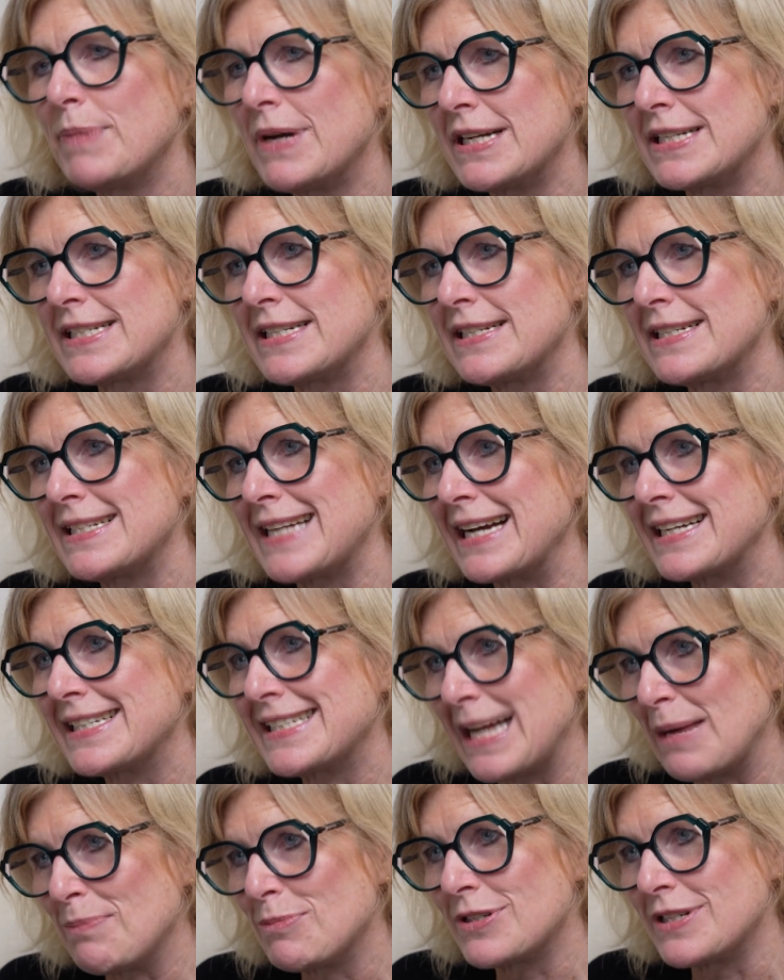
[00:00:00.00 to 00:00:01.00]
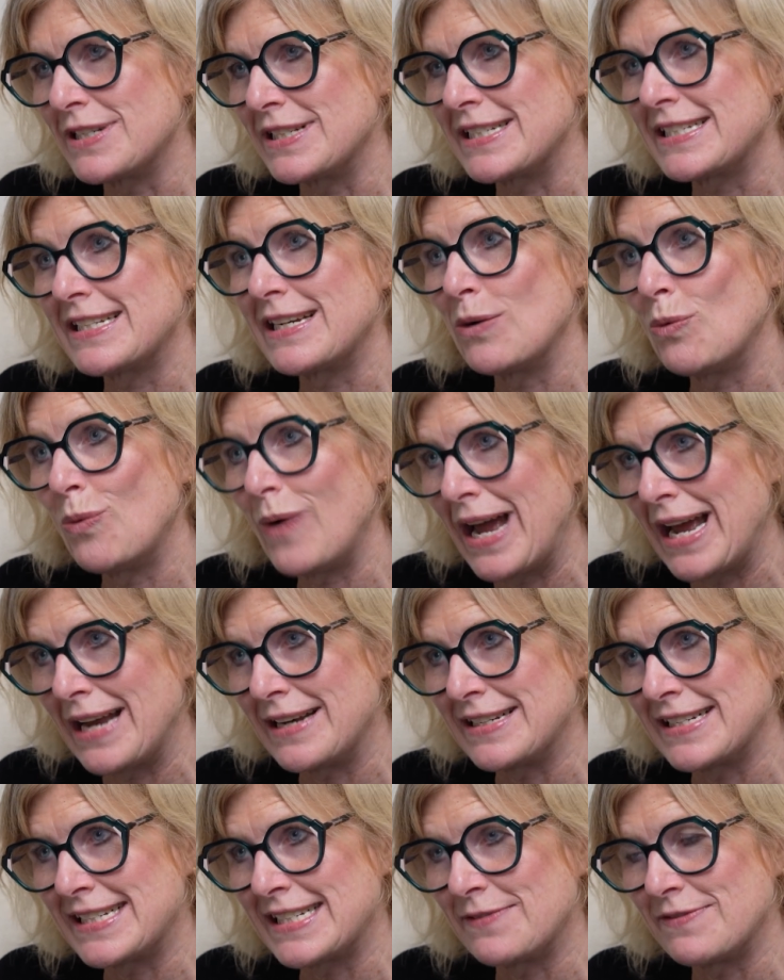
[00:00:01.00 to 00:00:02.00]
person's acceptance and
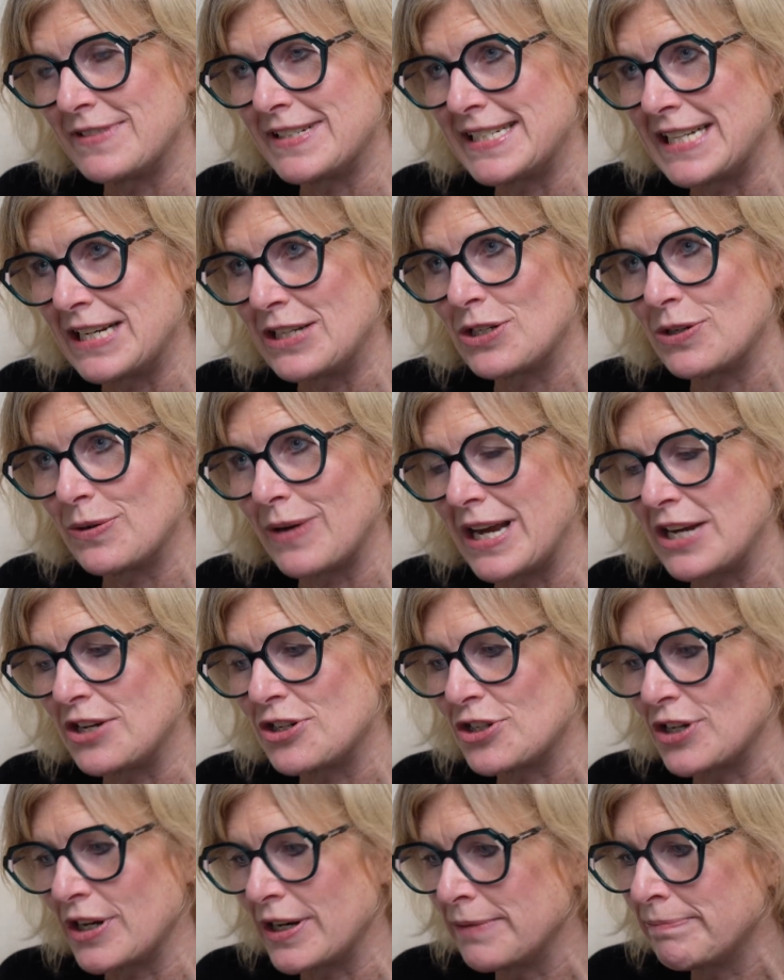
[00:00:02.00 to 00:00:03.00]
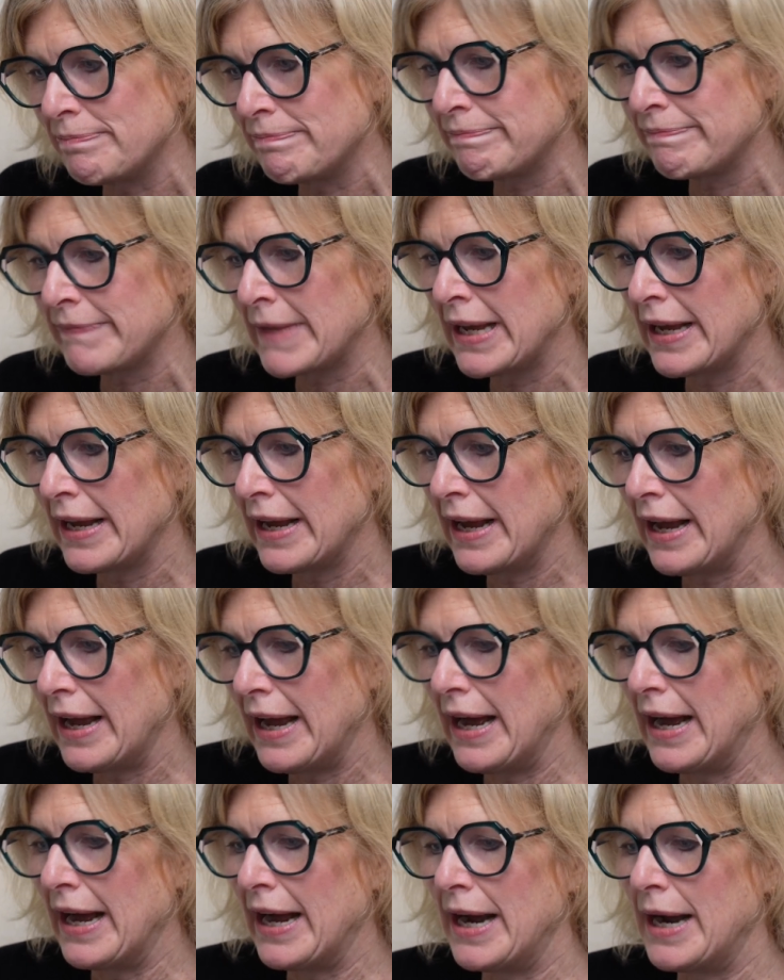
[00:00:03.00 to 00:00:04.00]
awareness of the situation,
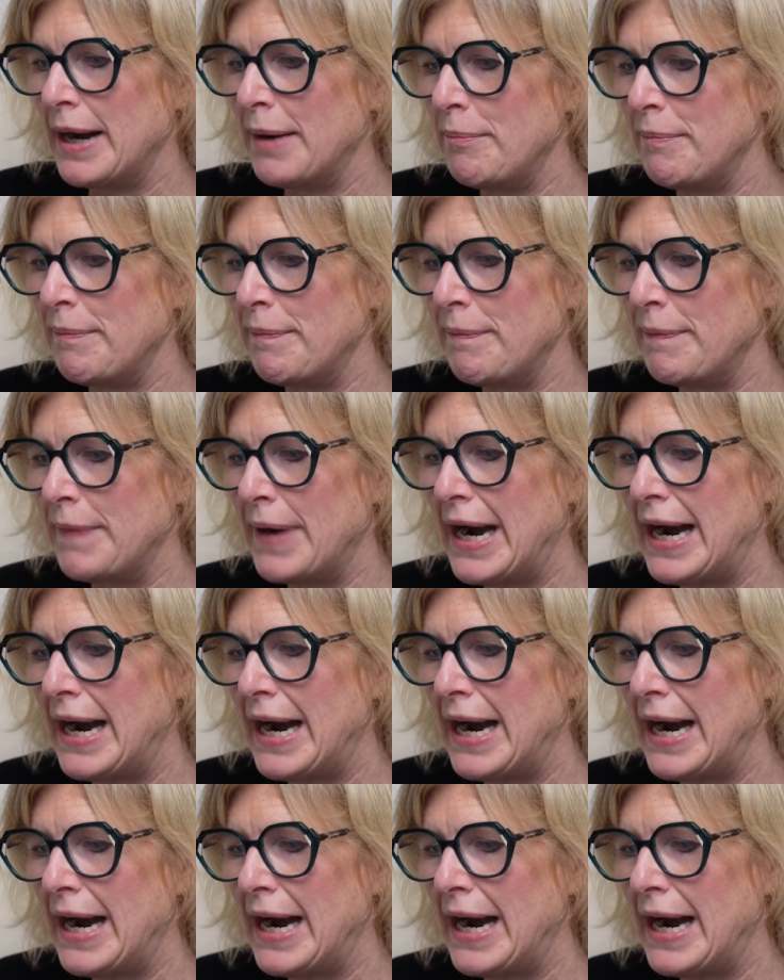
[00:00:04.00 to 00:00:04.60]
and